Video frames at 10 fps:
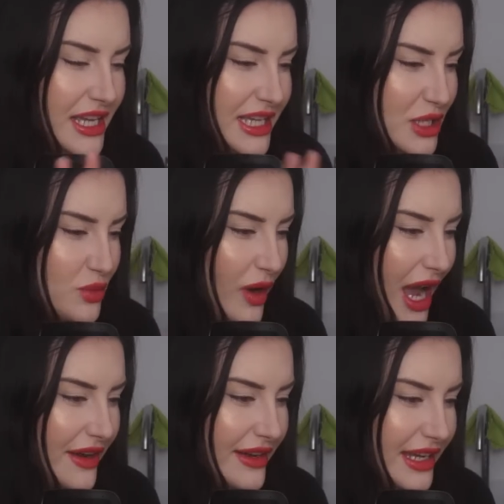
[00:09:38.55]
He's
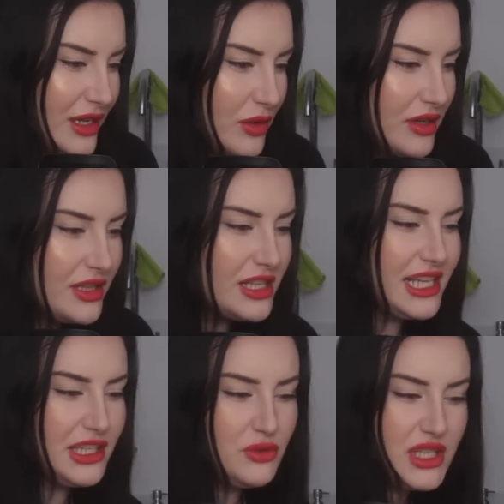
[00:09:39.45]
wearing one of those
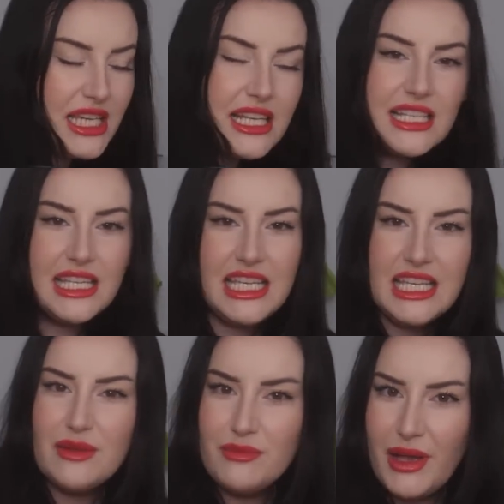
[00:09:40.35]
like
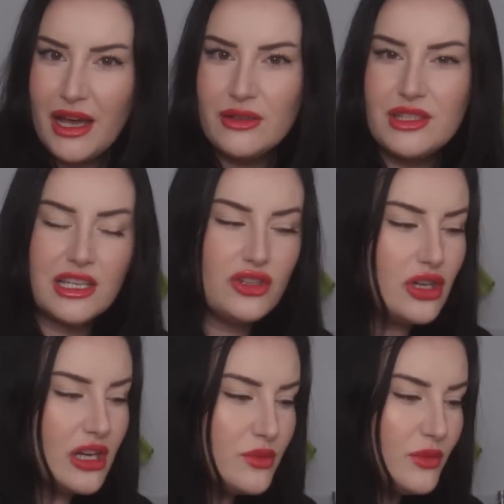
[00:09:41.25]
utility belts that
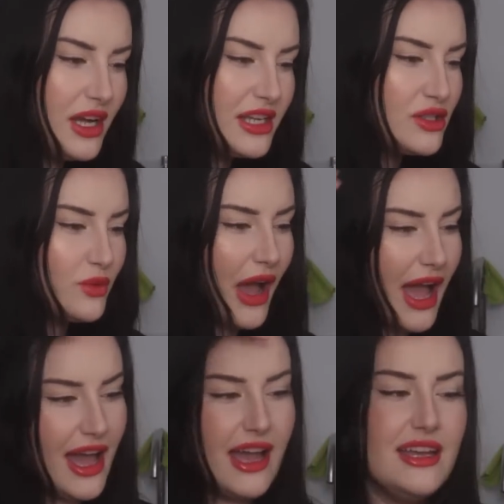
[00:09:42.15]
construction workers
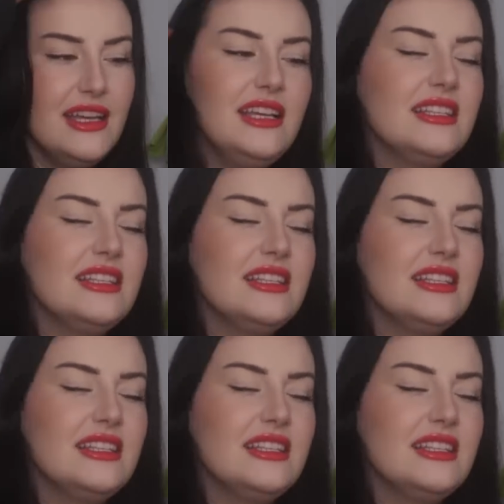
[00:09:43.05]
wear.